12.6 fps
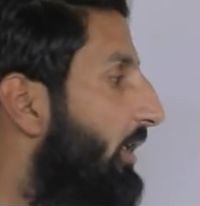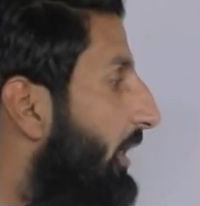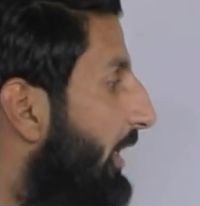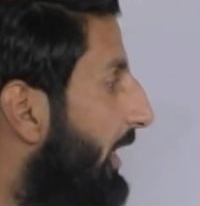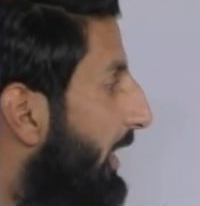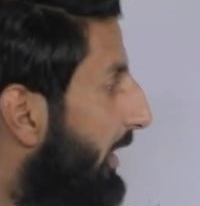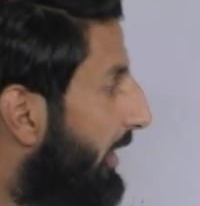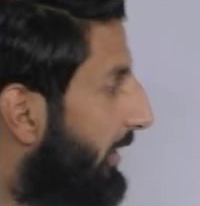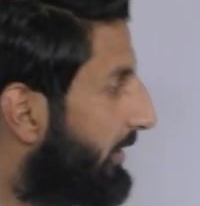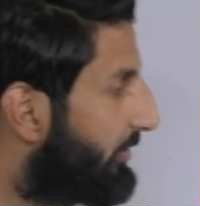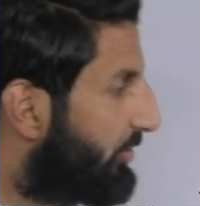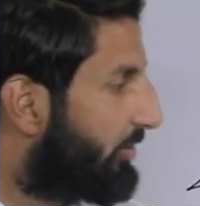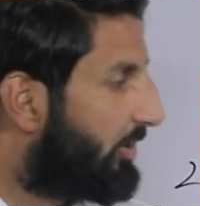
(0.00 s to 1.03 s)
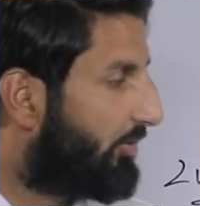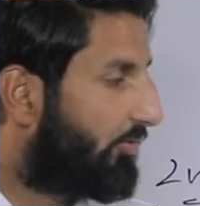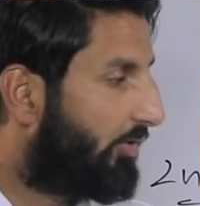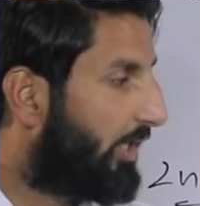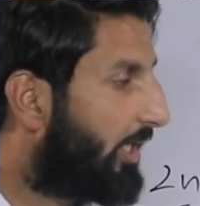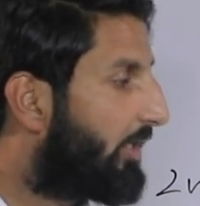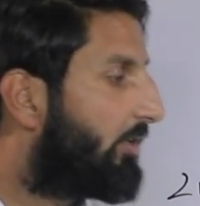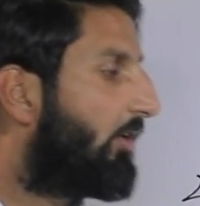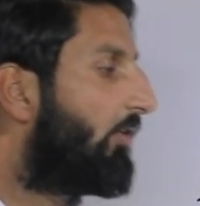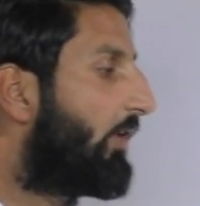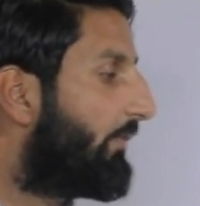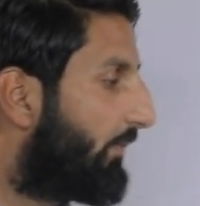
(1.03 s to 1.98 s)
The incident ray,
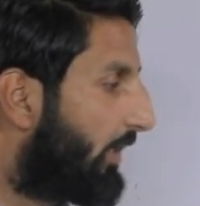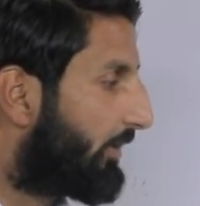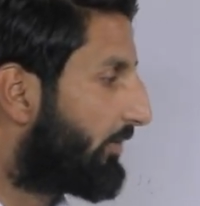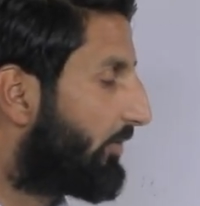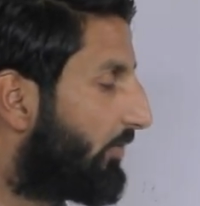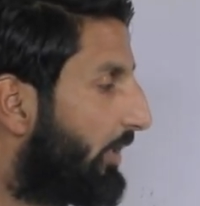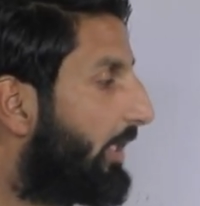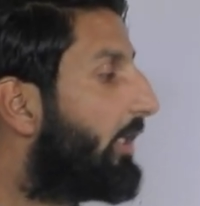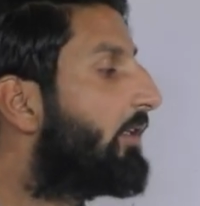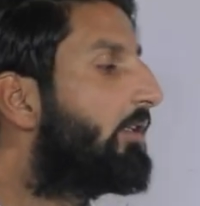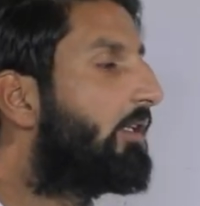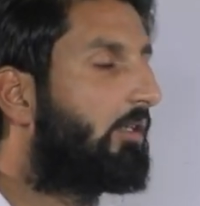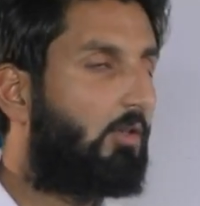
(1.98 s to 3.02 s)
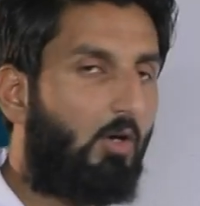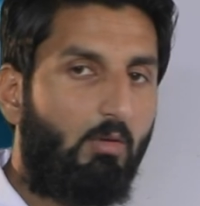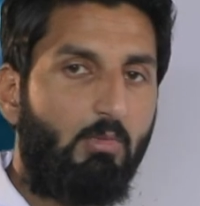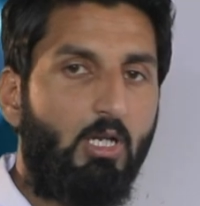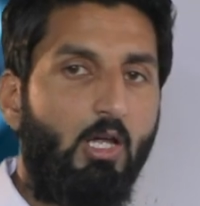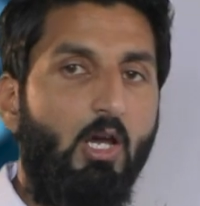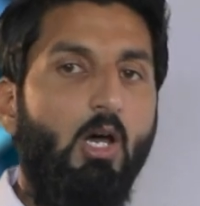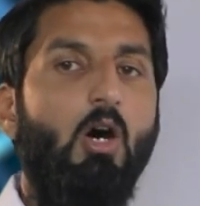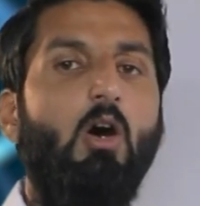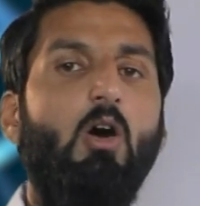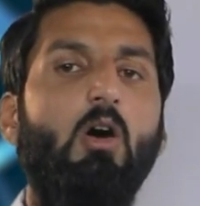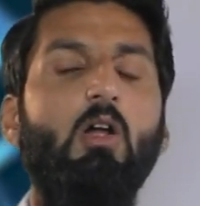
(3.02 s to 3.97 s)
the reflected ray, the normal
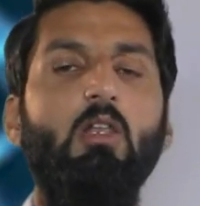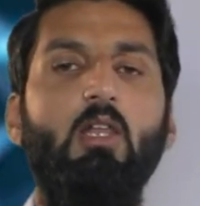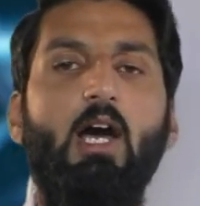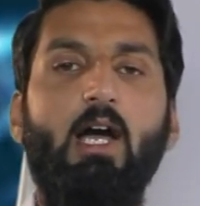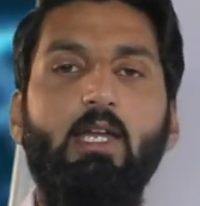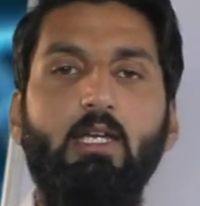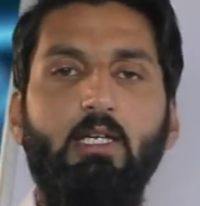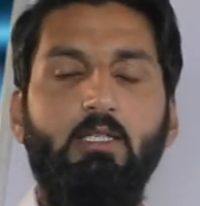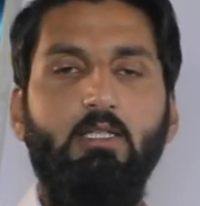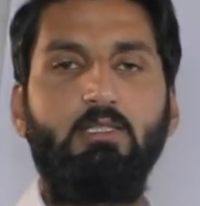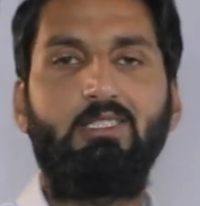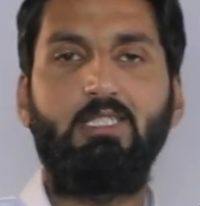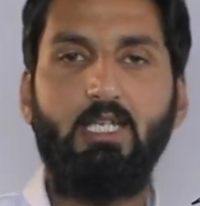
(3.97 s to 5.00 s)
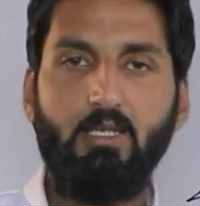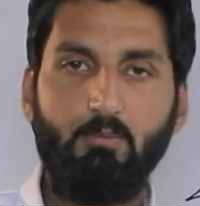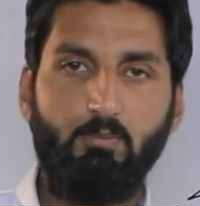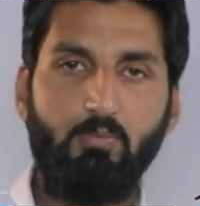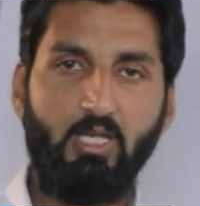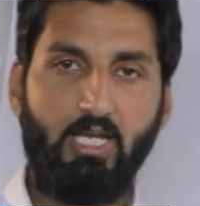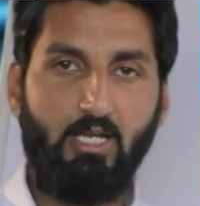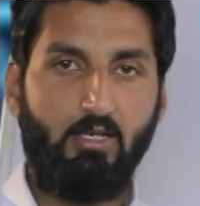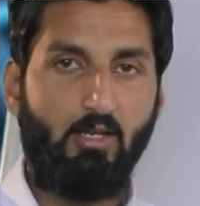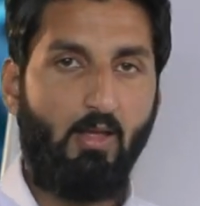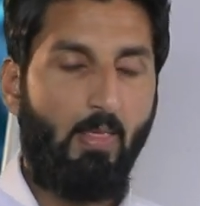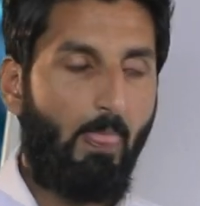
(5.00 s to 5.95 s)
all lie in the same
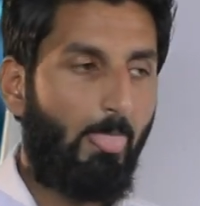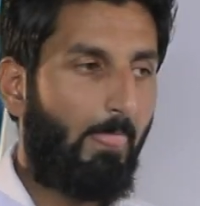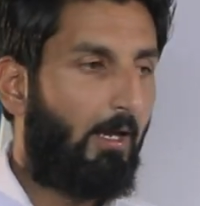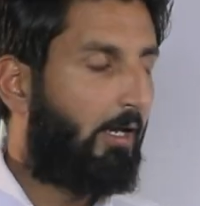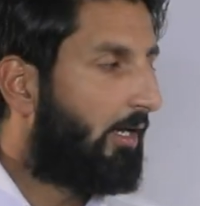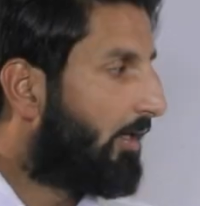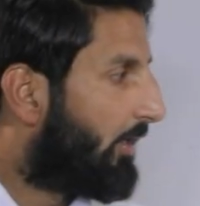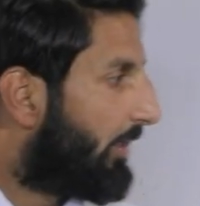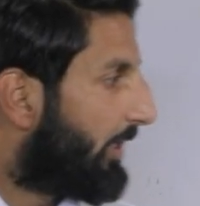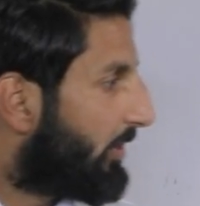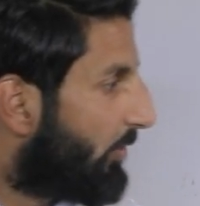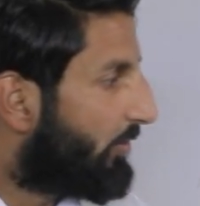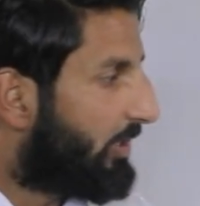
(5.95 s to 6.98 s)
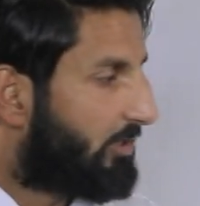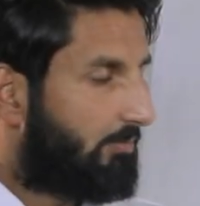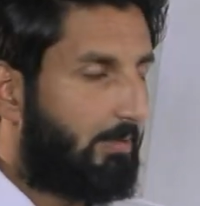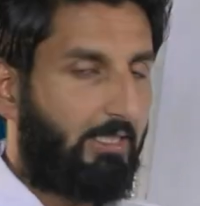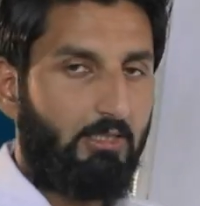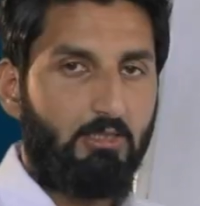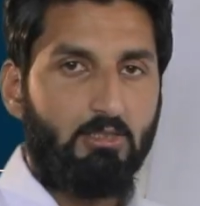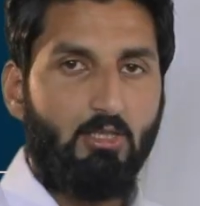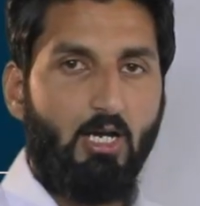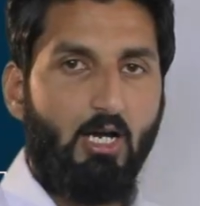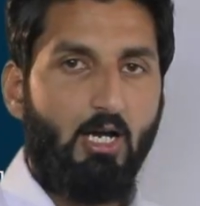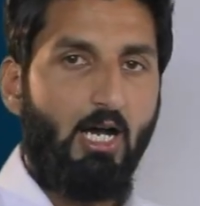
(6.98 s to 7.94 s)
plane. In order to explain this
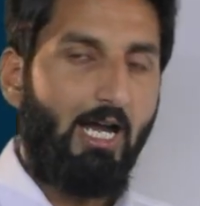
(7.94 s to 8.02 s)
law,